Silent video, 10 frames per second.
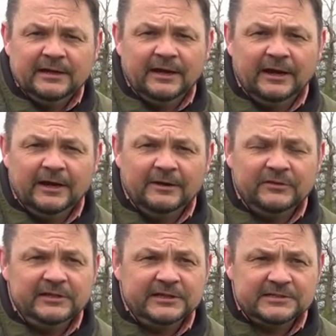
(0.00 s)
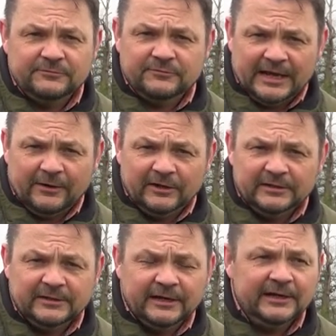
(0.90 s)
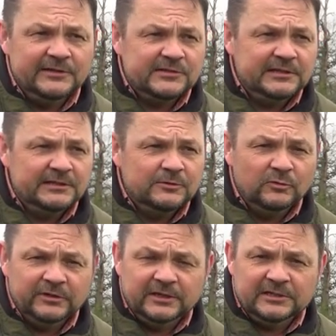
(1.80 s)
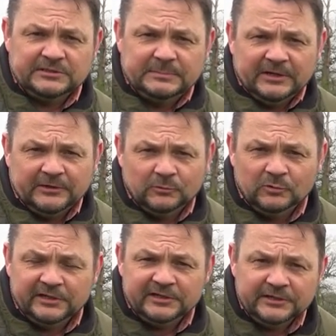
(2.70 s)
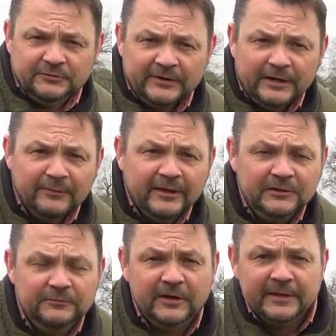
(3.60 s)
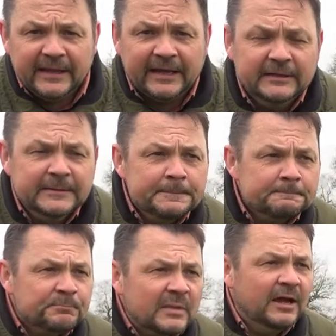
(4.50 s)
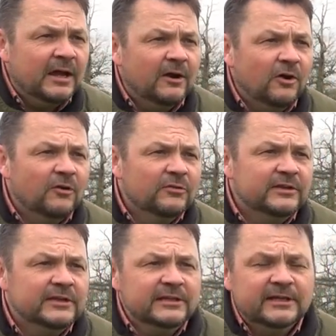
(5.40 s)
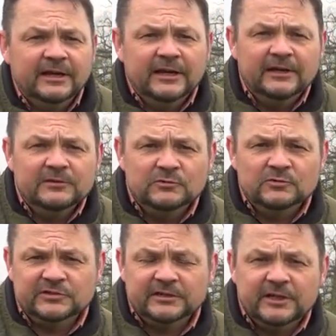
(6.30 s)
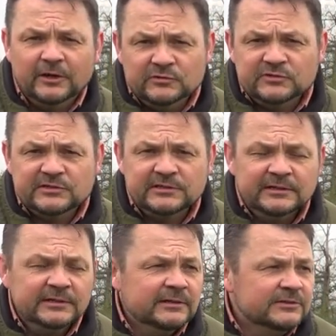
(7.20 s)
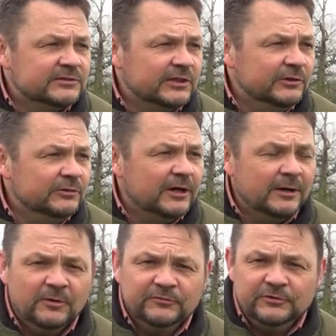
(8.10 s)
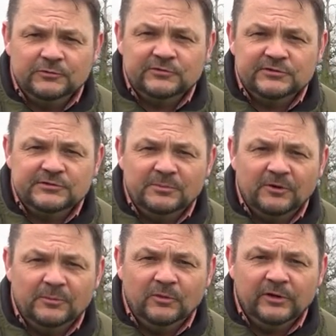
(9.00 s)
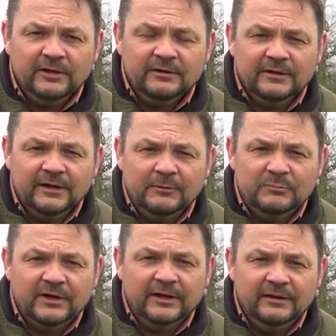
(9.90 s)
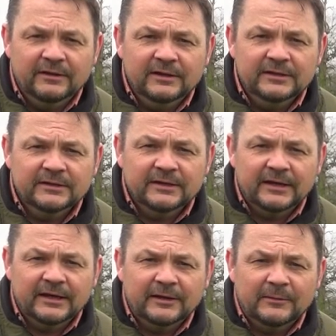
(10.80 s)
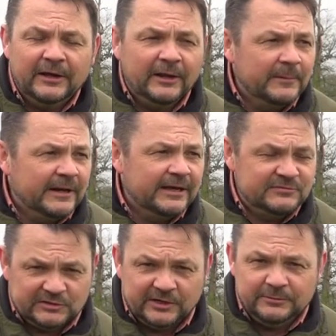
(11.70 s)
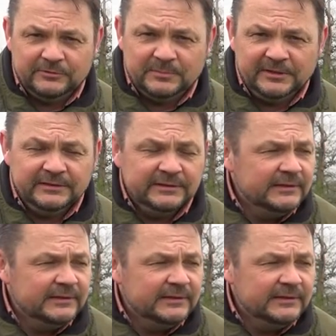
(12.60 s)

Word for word: uh, of the year to flower. Uh, it's the, called the early spider orchid, and you found that you find that uh, on the uh, Dorset coast. So I'm off to Dorset tomorrow morning, uh, bright and early, uh, and I'm going to have Skye with me